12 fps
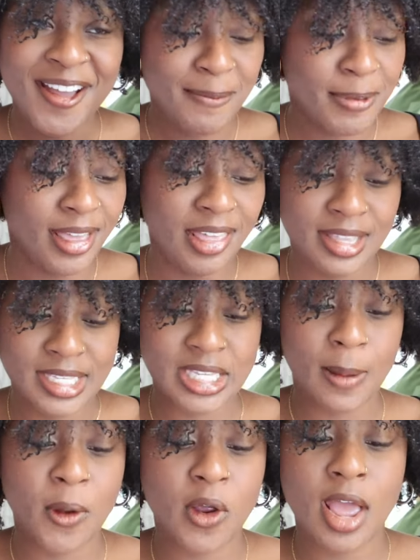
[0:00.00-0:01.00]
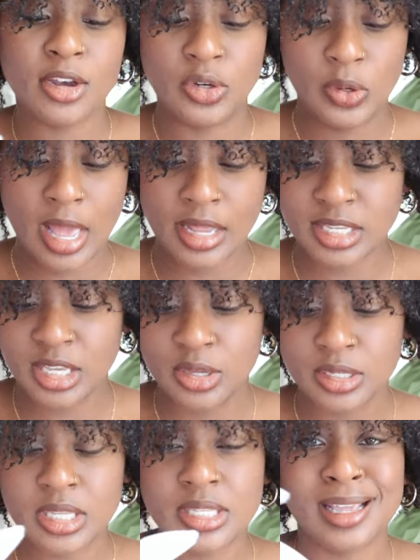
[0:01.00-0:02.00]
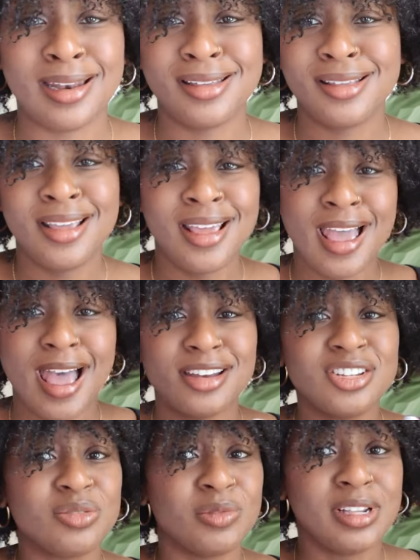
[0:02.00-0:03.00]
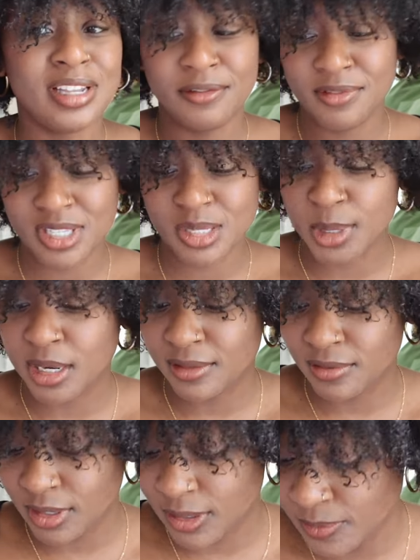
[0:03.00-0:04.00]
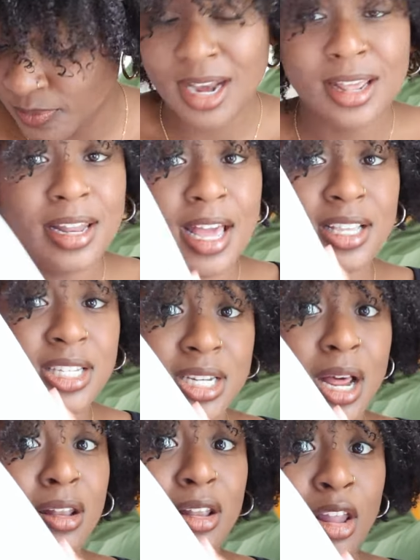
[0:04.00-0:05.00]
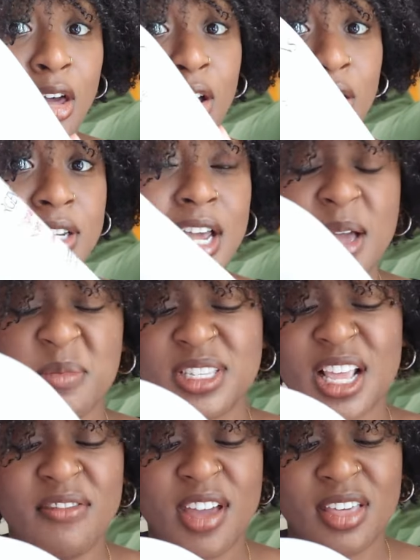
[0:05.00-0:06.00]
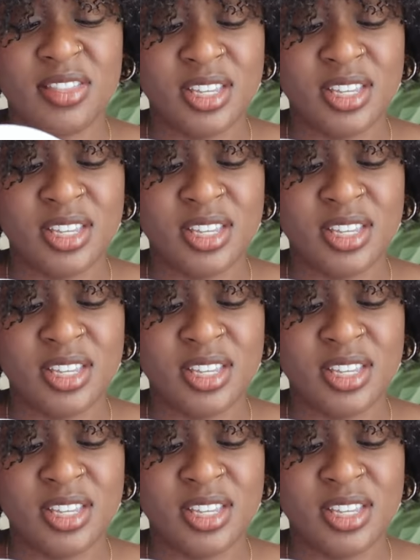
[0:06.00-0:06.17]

but in the summer I do like to use this, and I just really love the smell of it, and it lasts a long time because I've had